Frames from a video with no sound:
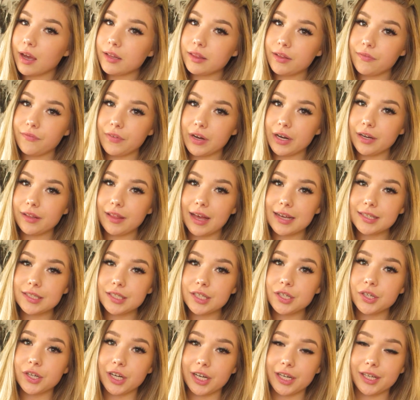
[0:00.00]
And the very last
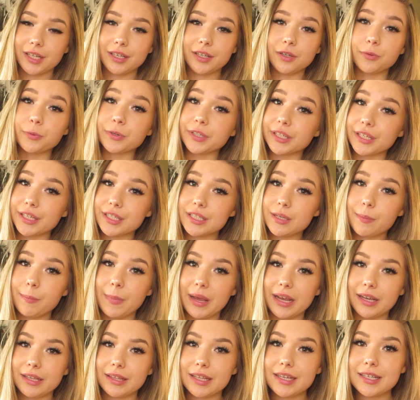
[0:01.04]
ingredient you will need to
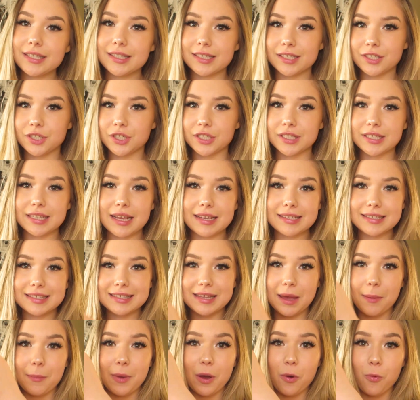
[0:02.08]
make this is just
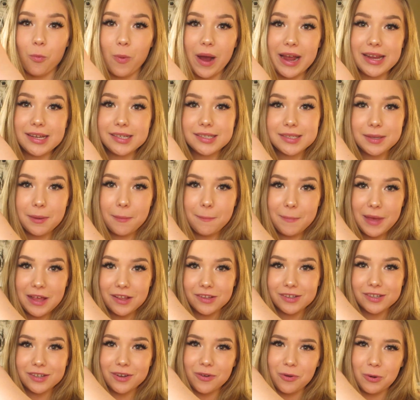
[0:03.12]
some white
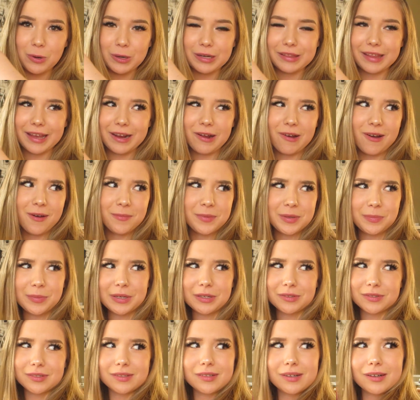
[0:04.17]
milk, or like almond
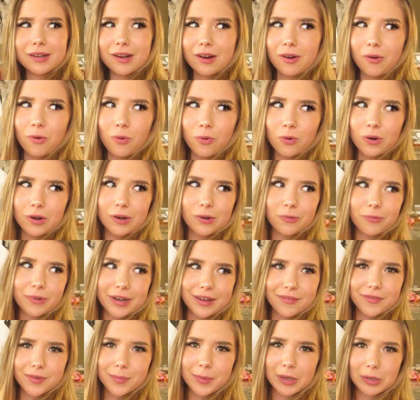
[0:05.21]
milk, or
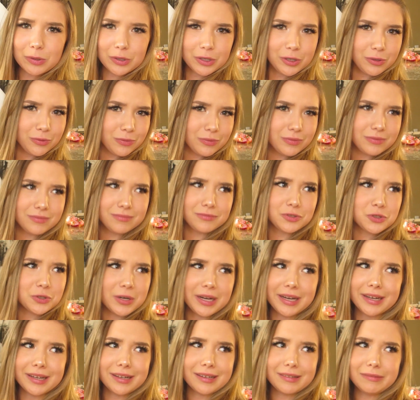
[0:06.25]
whatever milk you
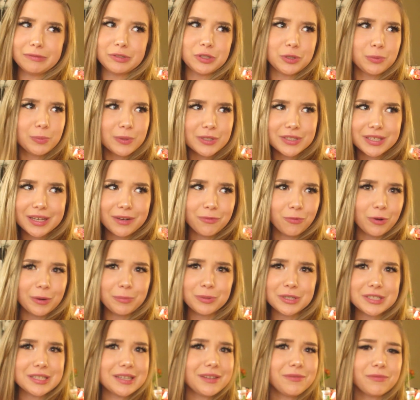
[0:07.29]
drink, 2%,
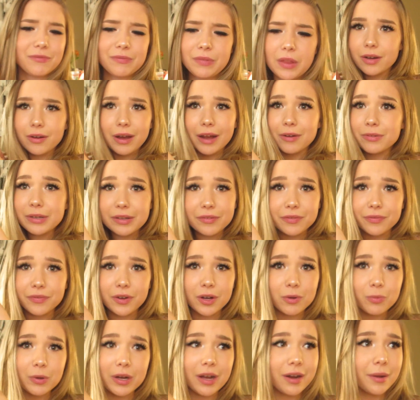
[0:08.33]
1%. I don't give a
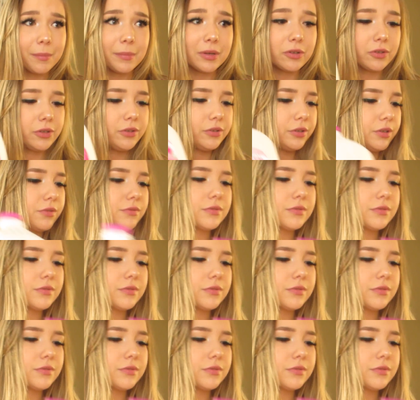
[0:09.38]
fuck what kind of milk you